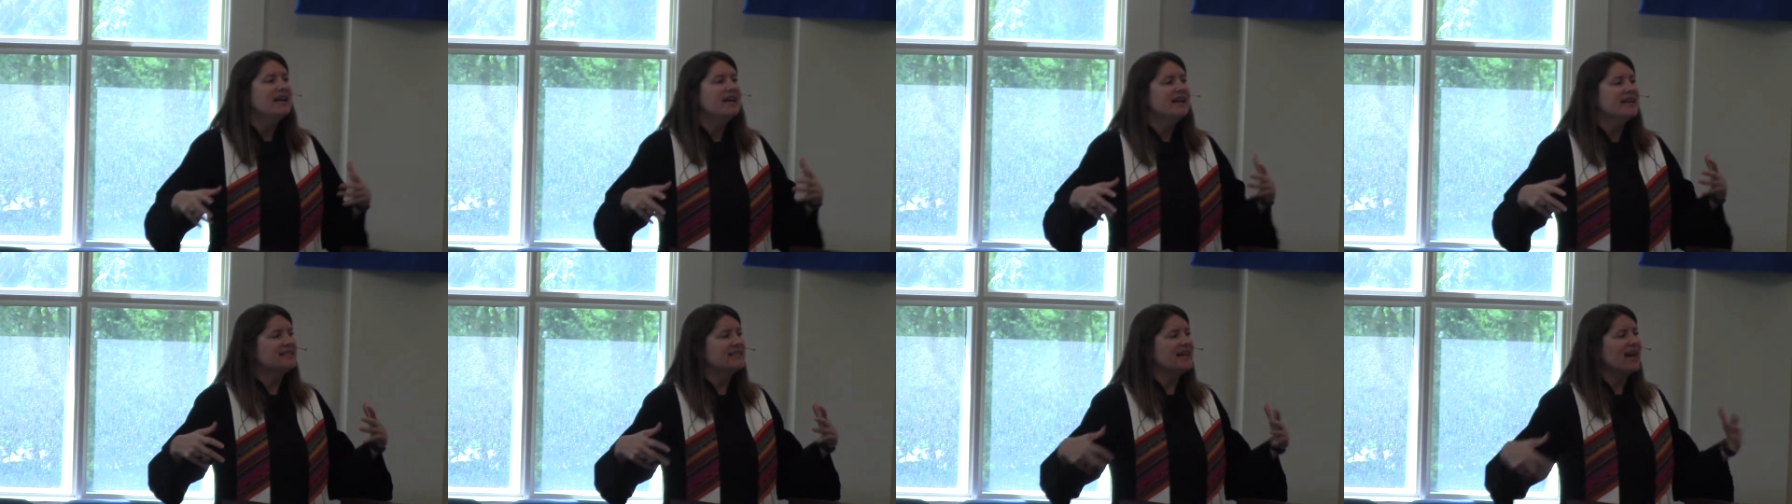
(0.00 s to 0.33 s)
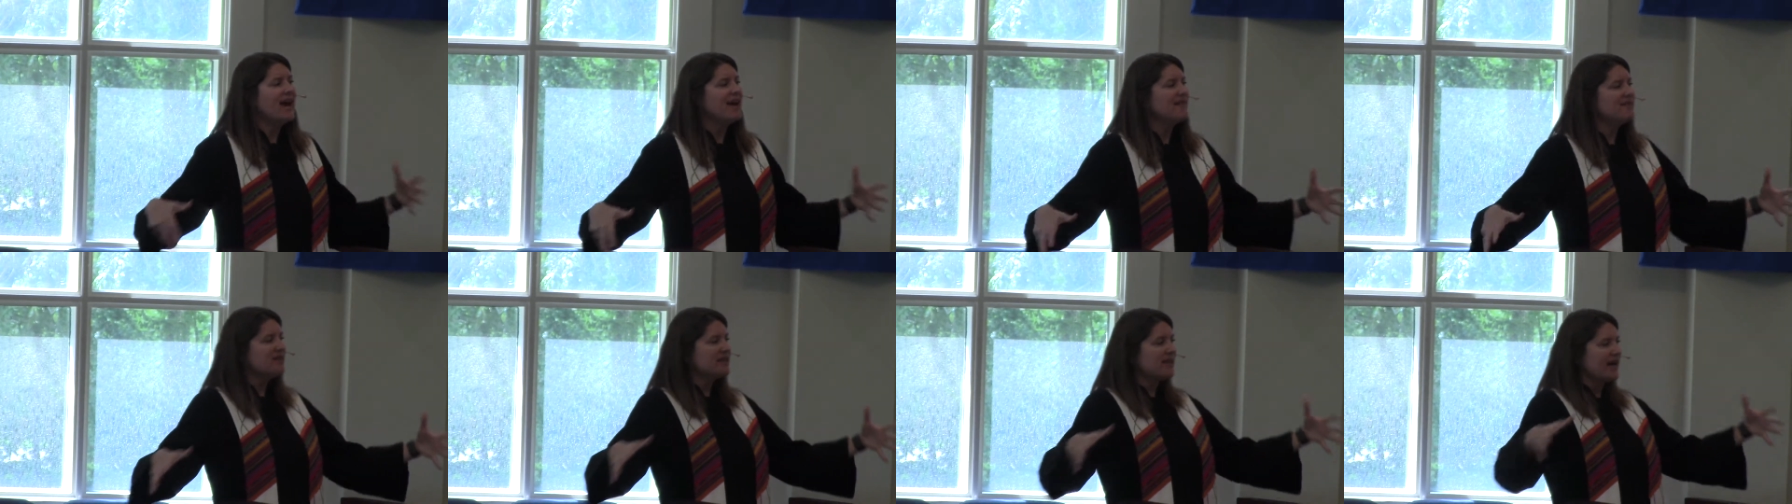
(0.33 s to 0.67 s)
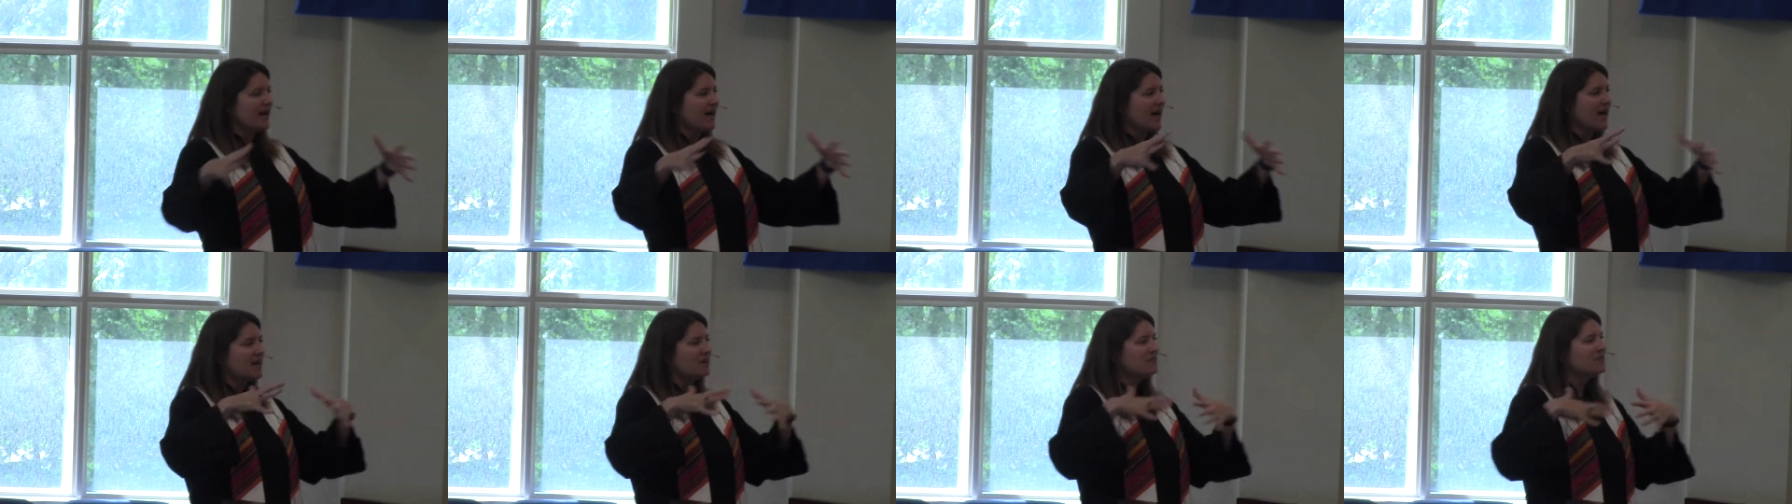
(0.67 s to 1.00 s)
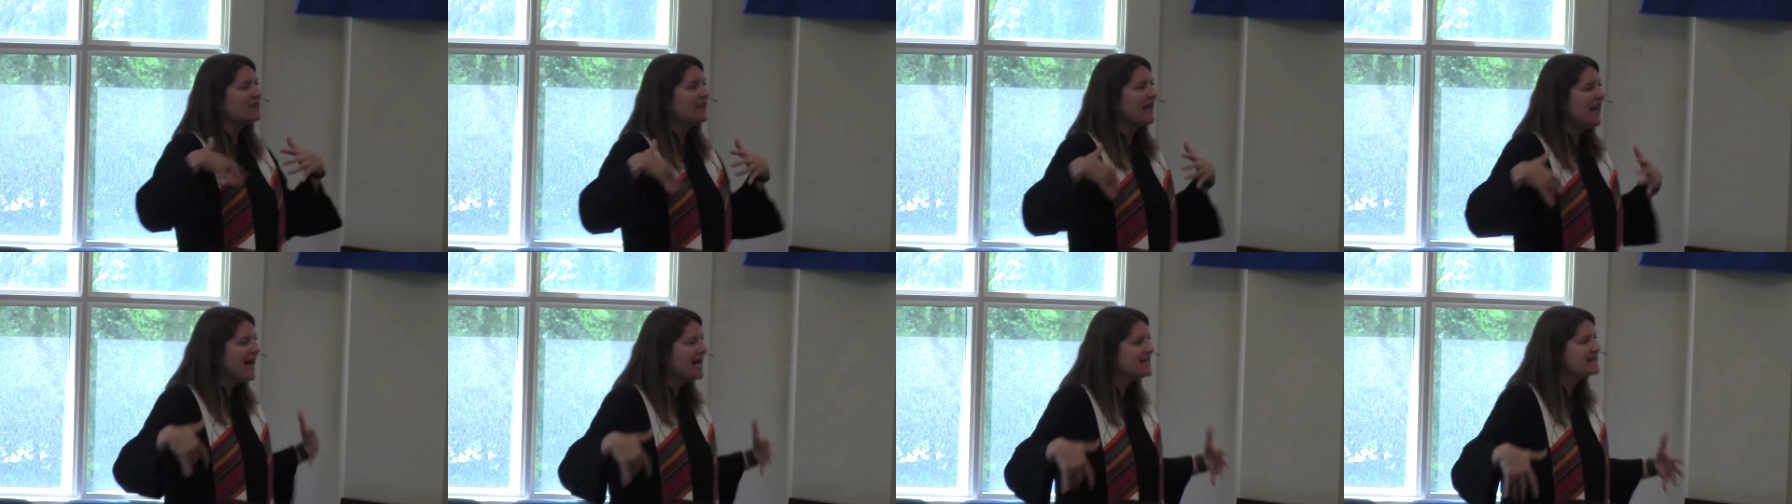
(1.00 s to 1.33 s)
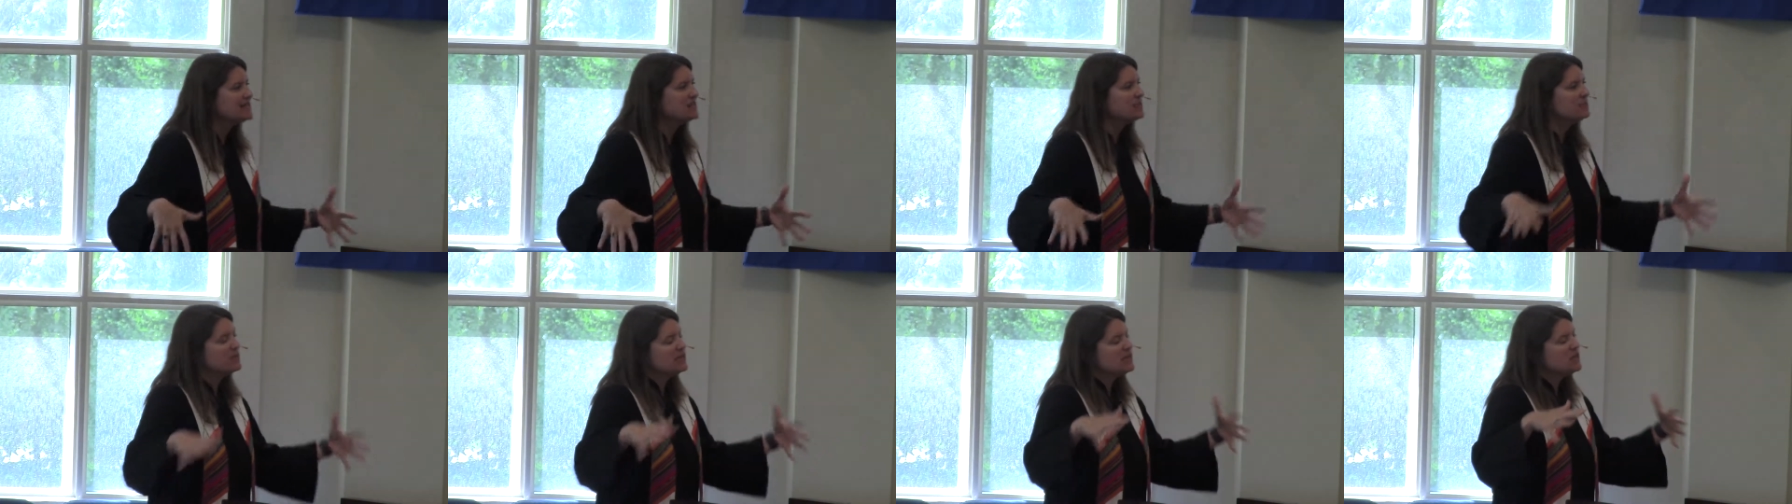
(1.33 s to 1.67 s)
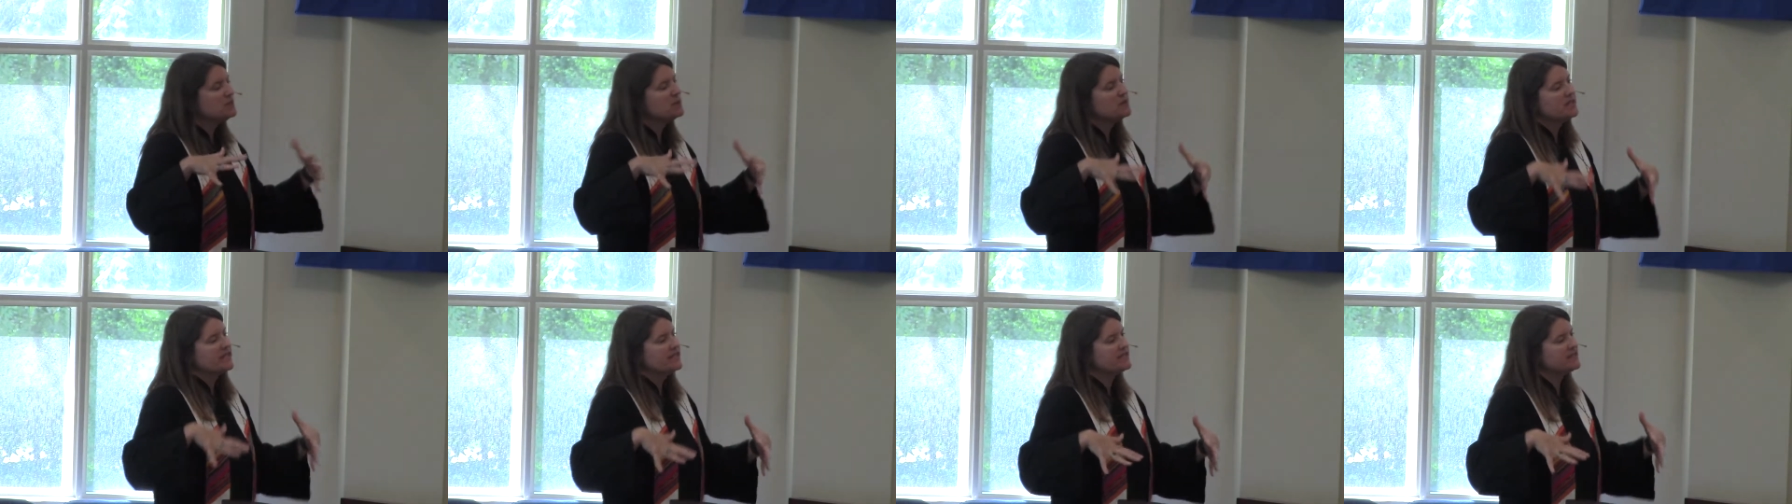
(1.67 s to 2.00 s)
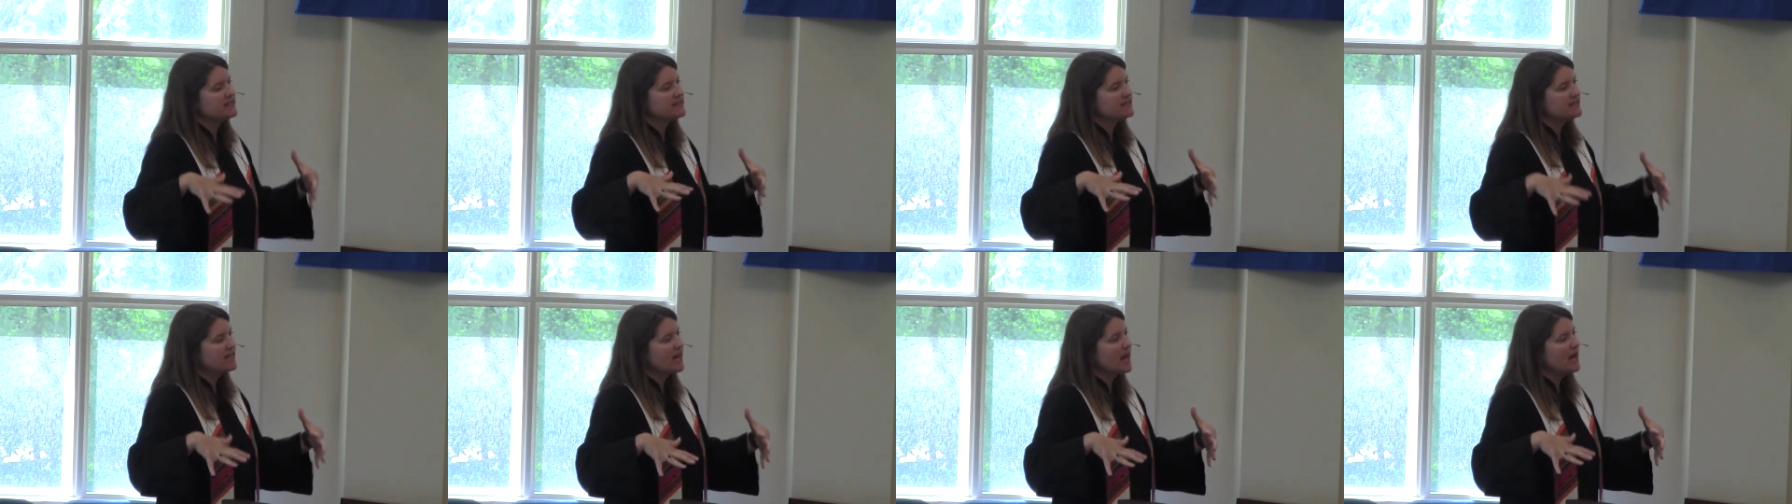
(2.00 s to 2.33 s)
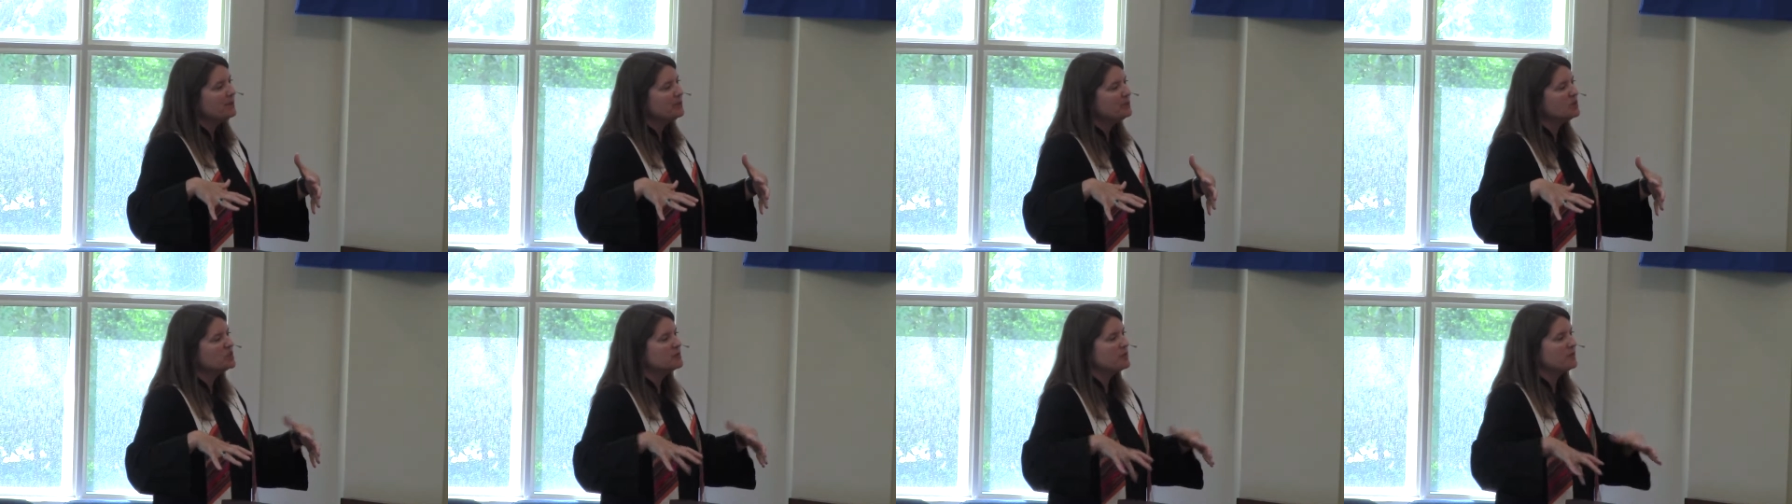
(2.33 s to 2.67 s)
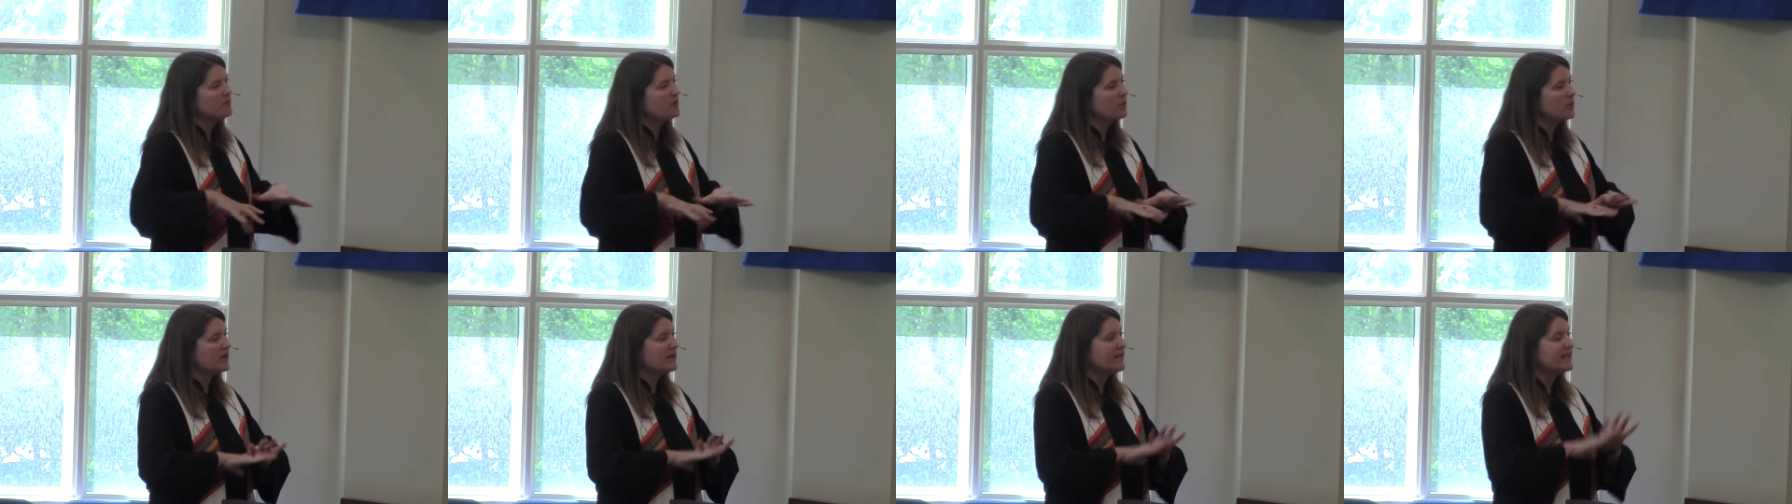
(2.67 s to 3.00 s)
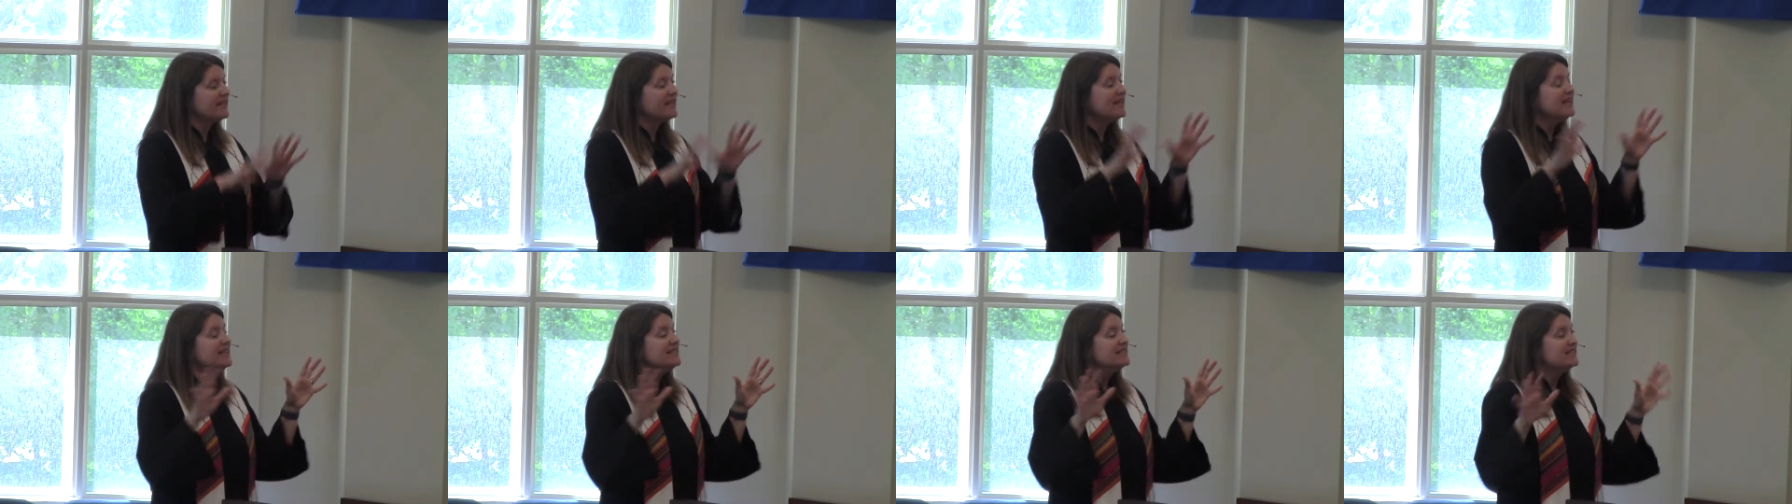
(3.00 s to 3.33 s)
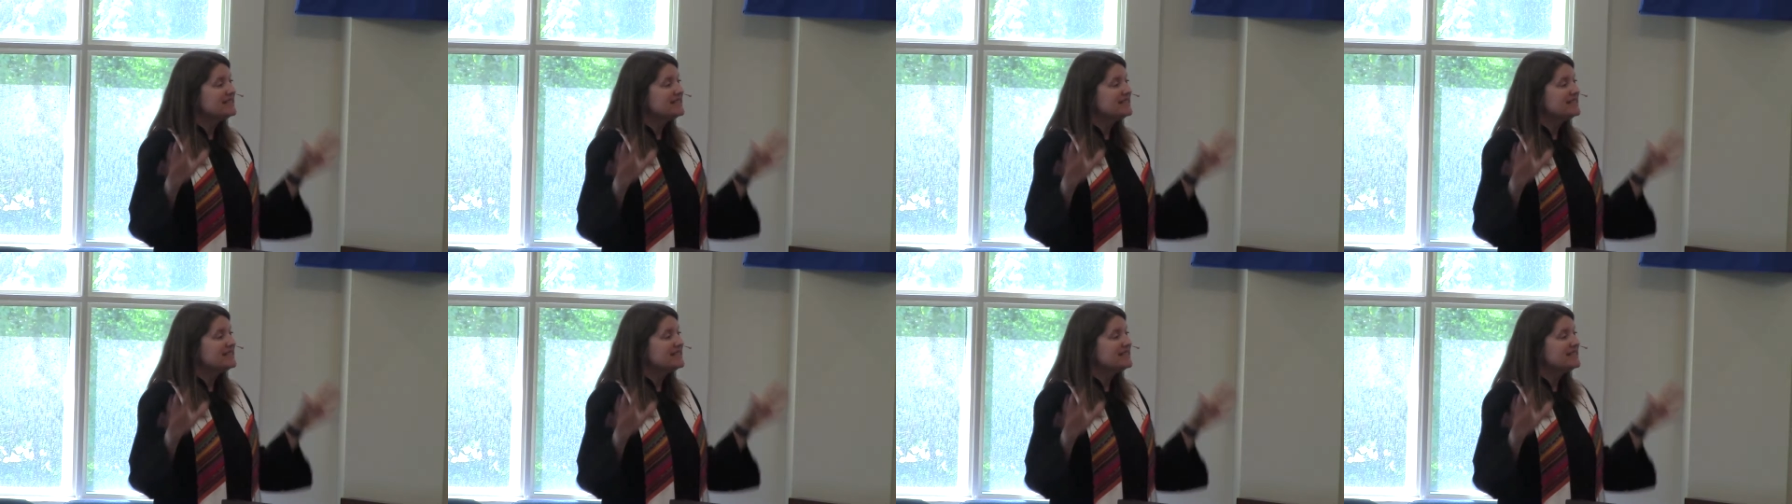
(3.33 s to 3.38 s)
is having that kind of last meal with his disciples before he